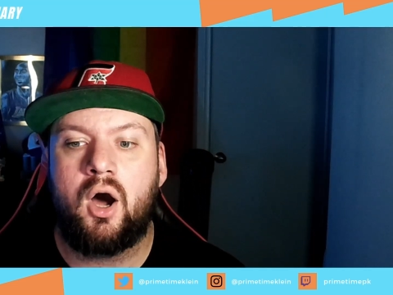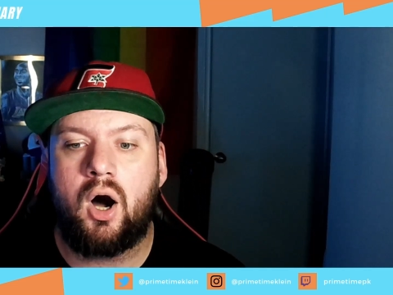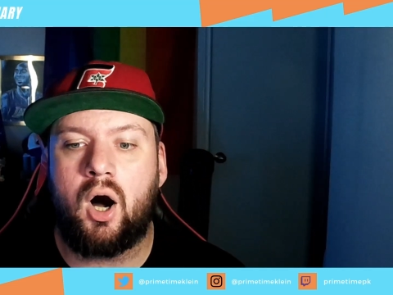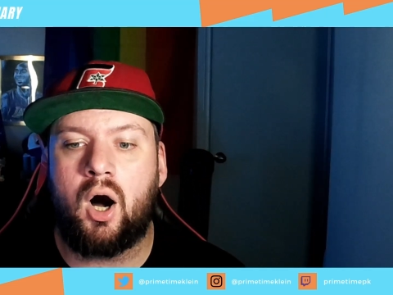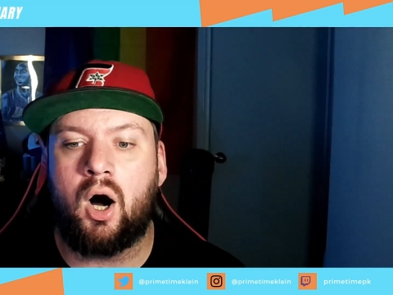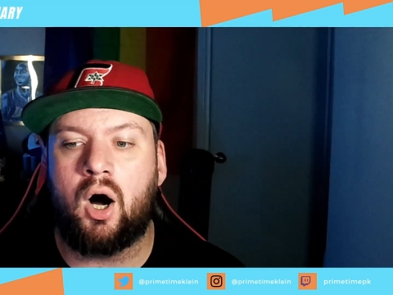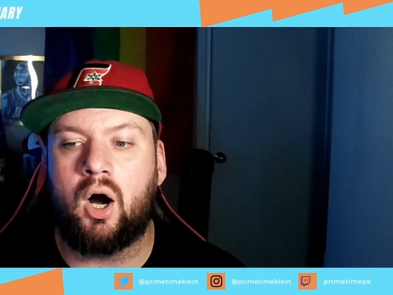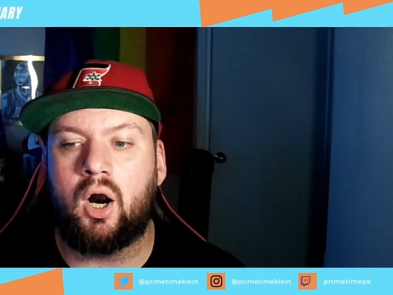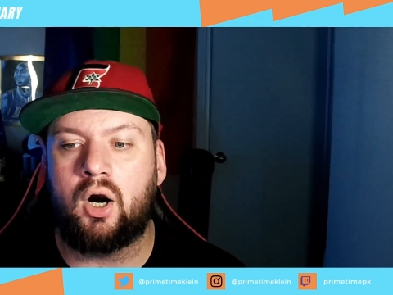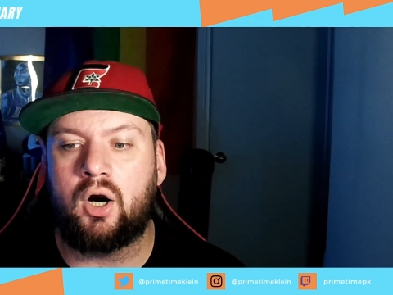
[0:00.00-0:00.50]

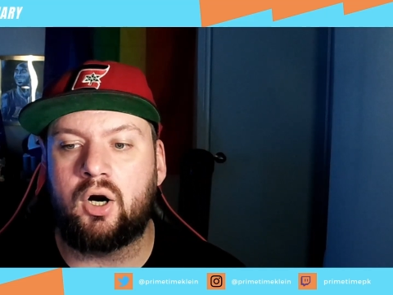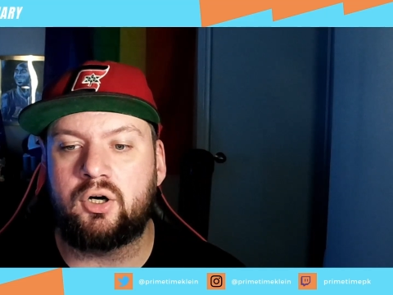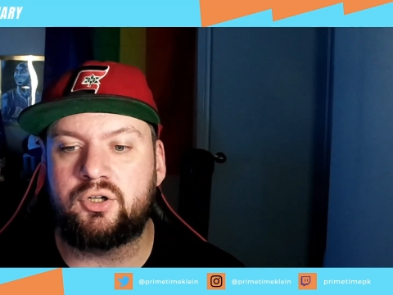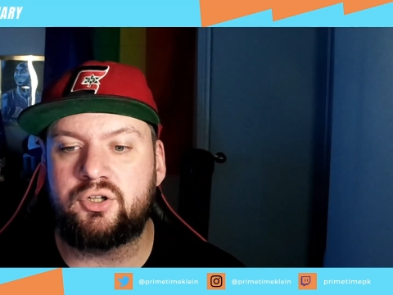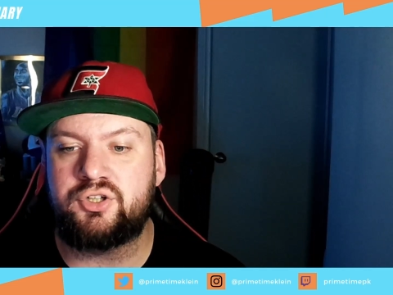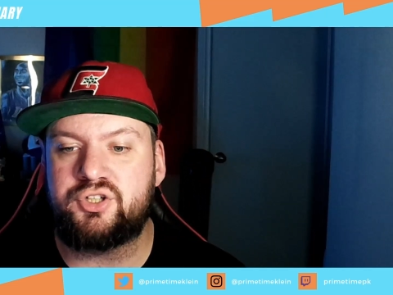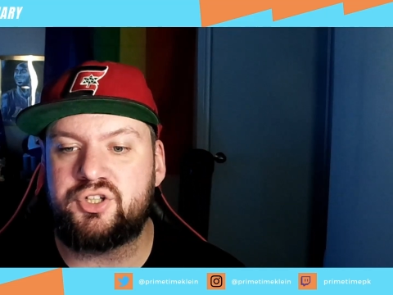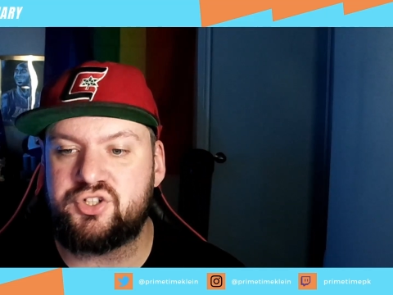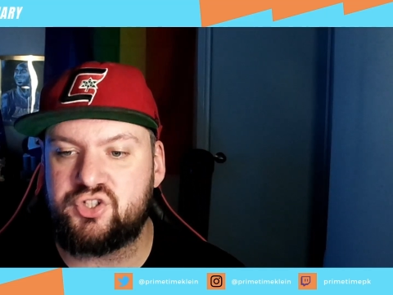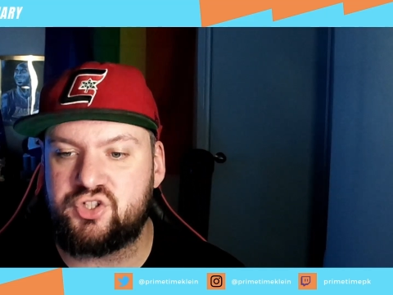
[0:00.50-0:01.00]
are
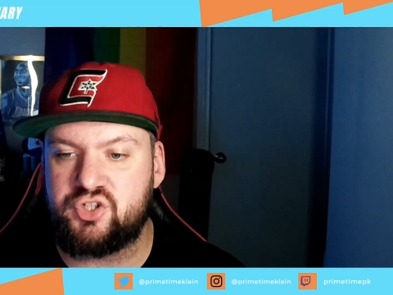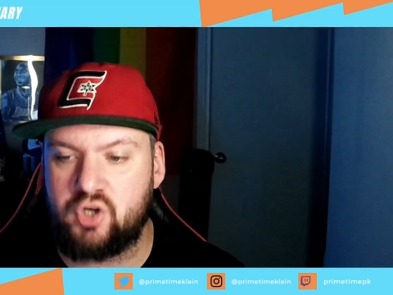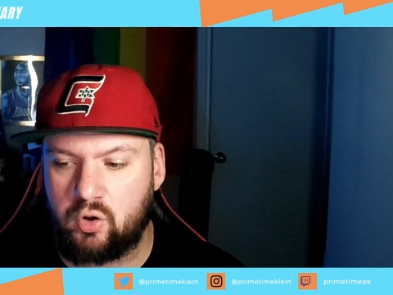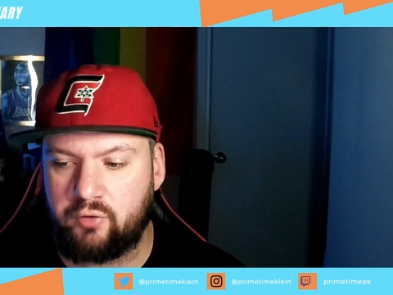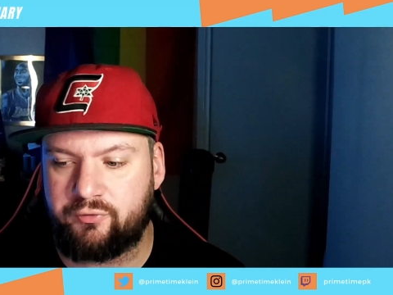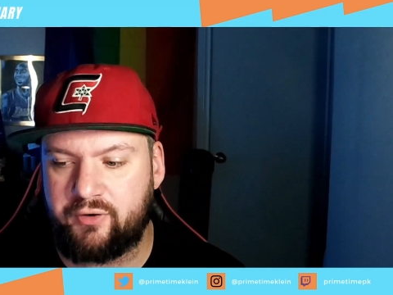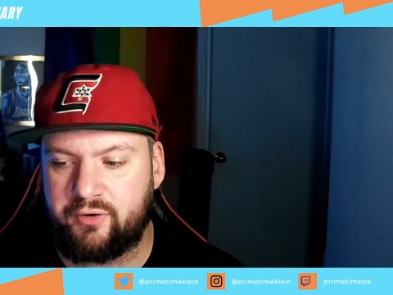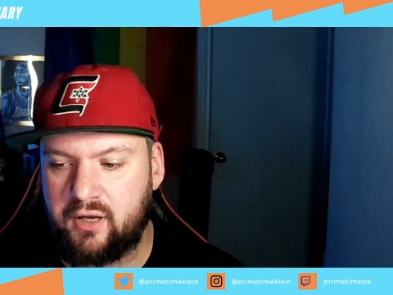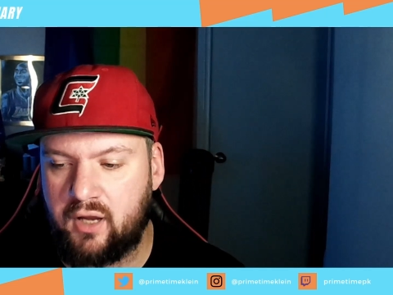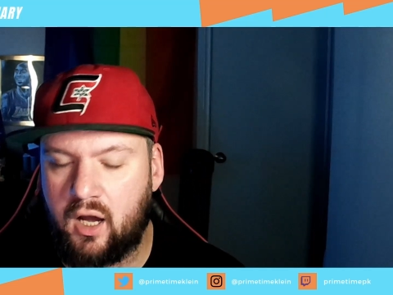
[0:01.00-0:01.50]

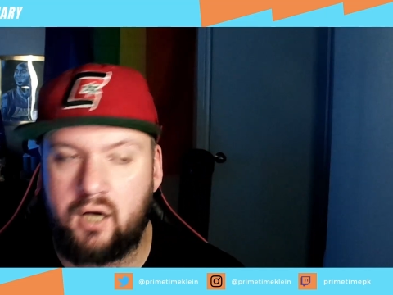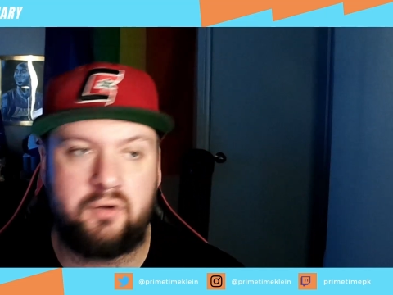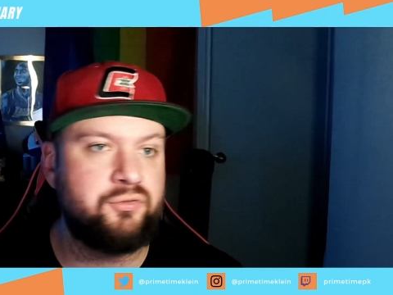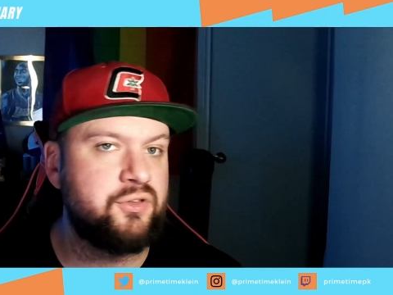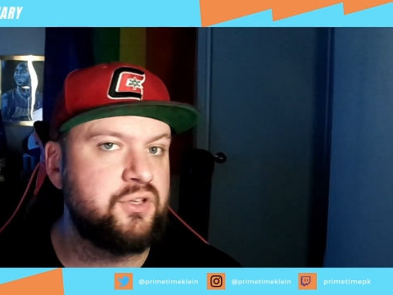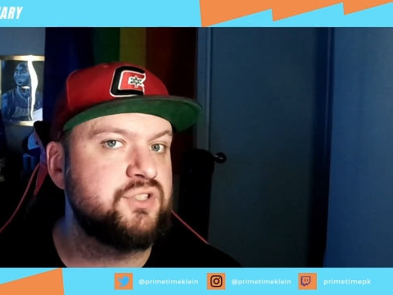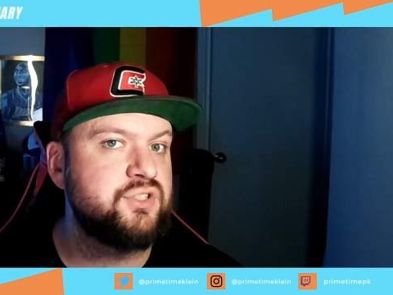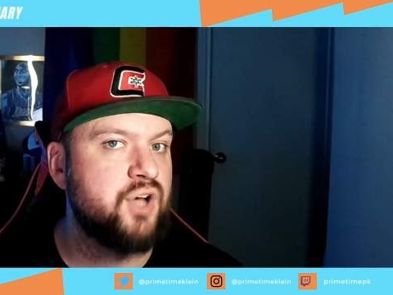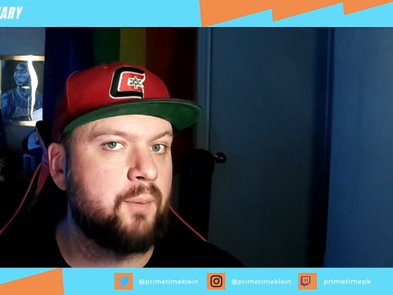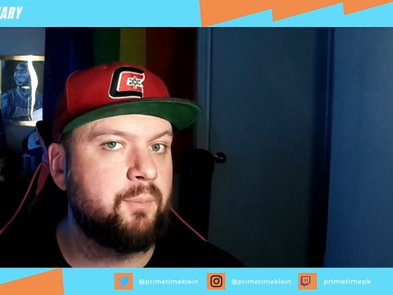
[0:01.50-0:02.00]
deserving of
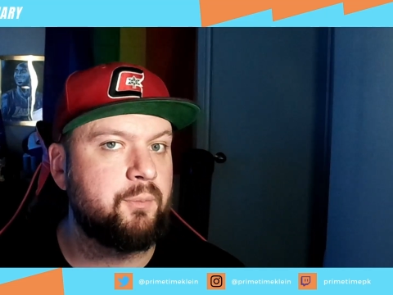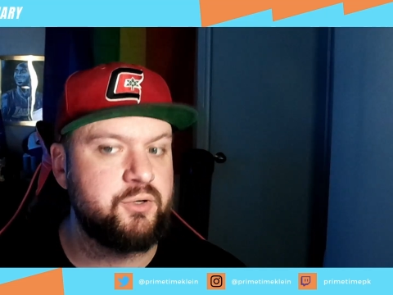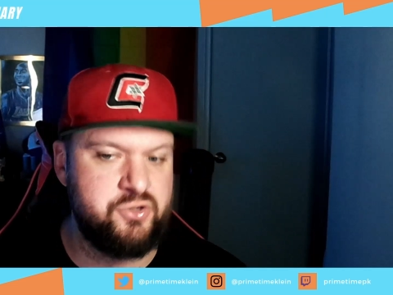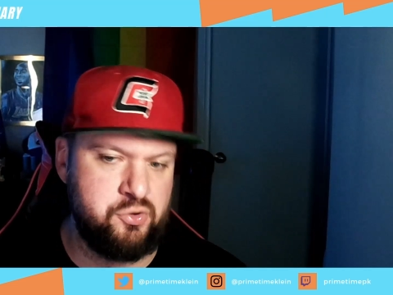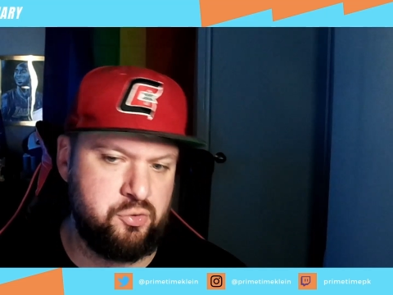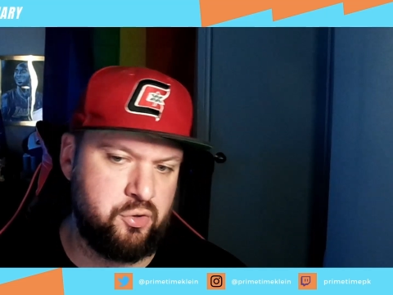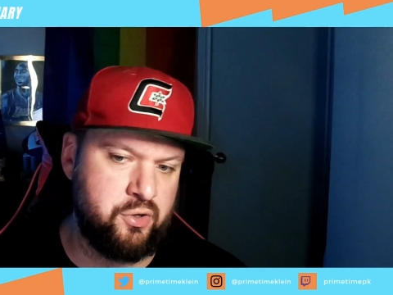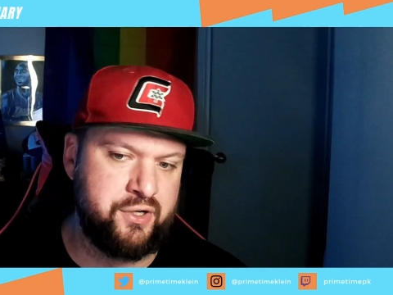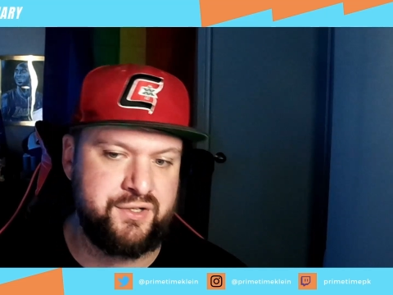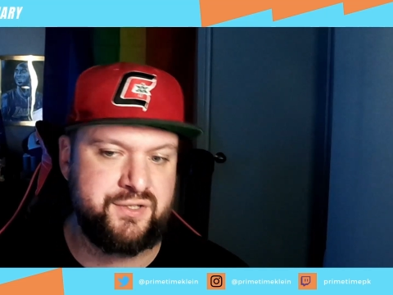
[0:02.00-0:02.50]
these
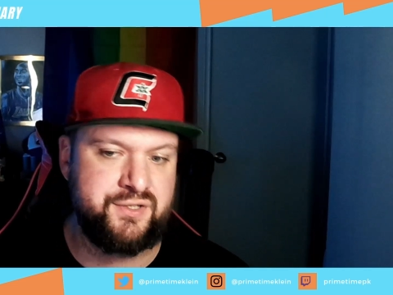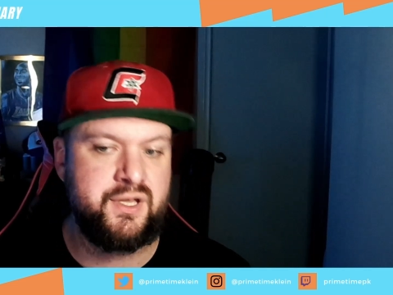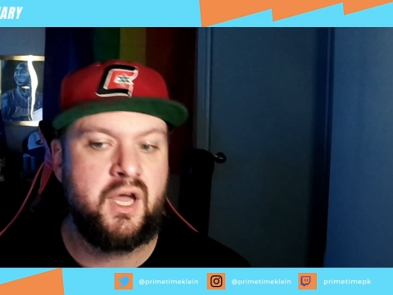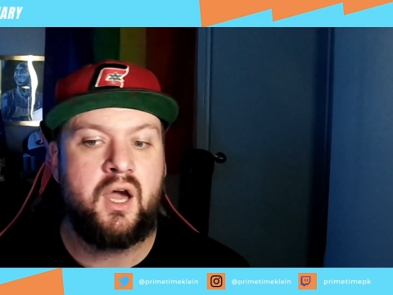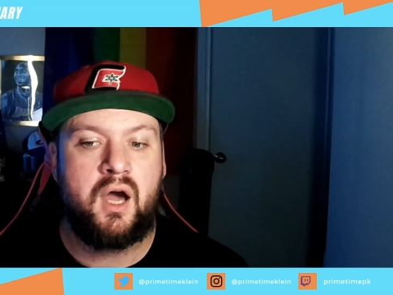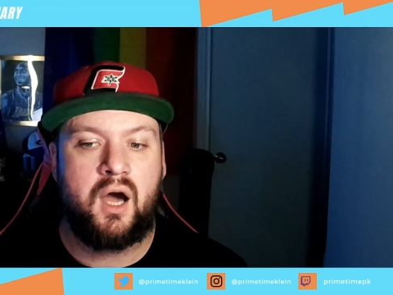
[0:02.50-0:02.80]
opportunities.